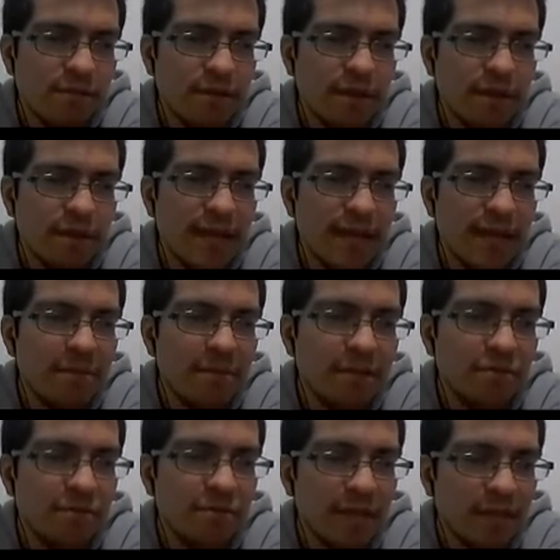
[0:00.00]
the aperture
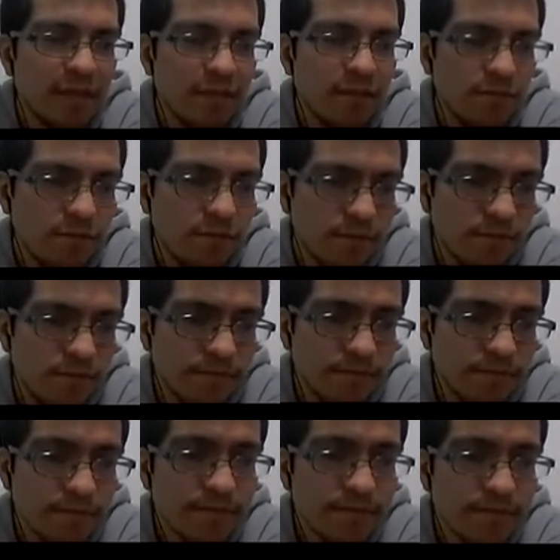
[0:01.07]
magnitude,
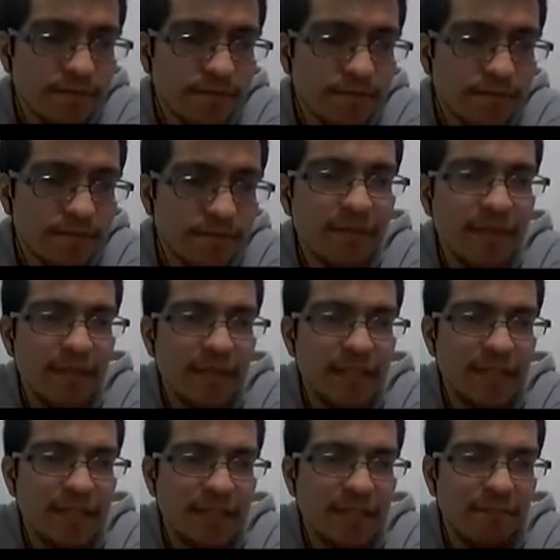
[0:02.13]
the
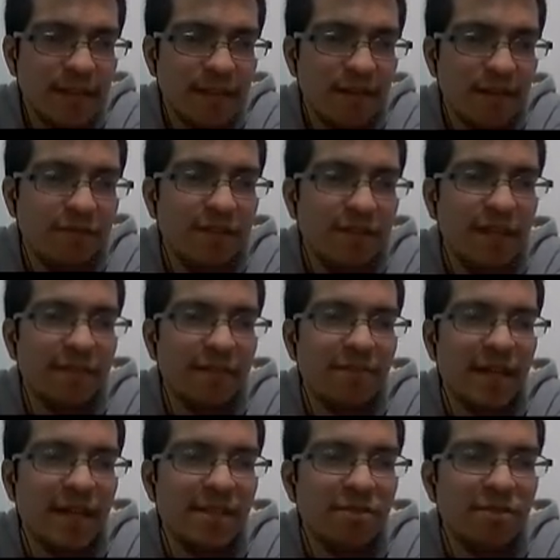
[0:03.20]
sigma of that
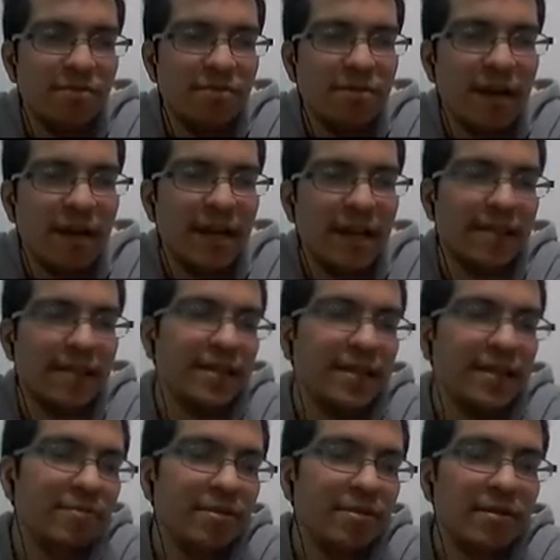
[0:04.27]
magnitude, like the
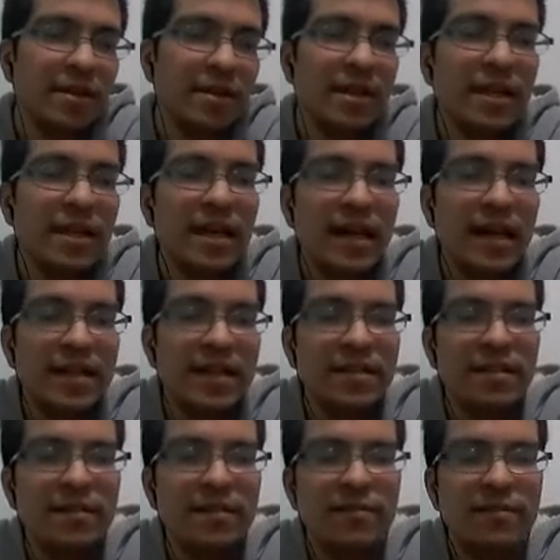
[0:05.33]
error, and
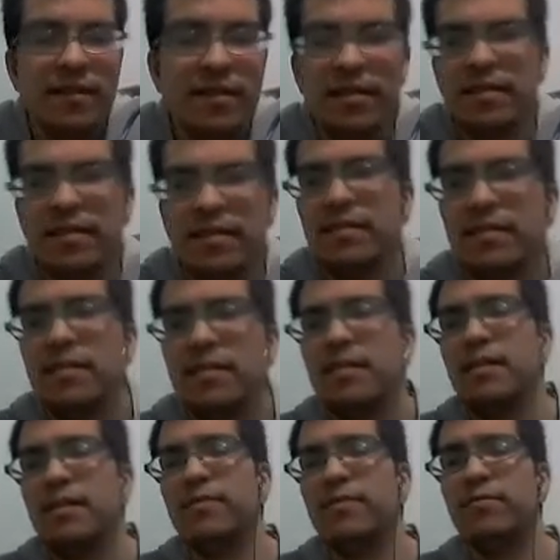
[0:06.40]
if
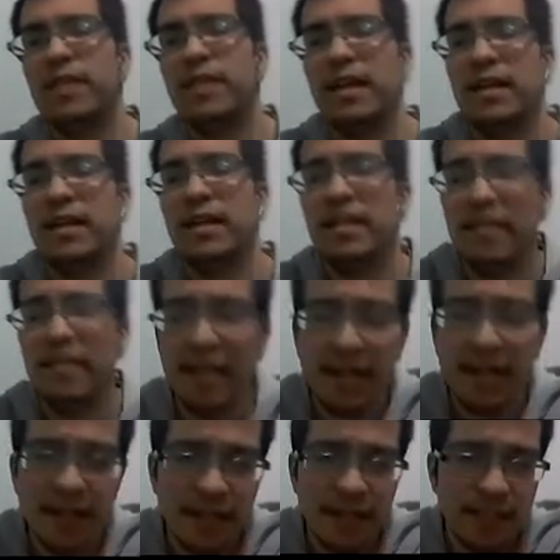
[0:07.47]
we have
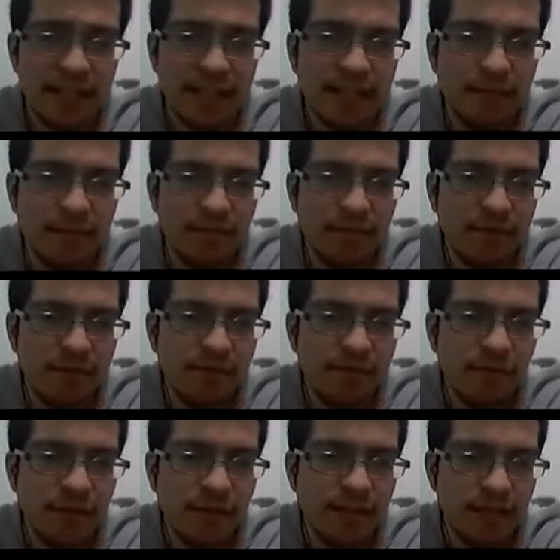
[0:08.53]
a stamp for
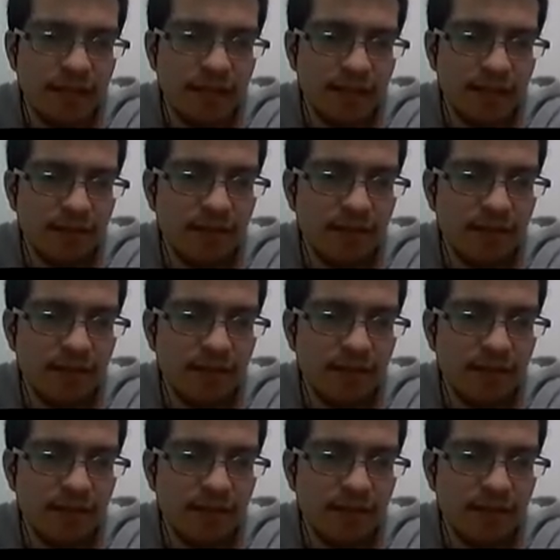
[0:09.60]
that asteroid,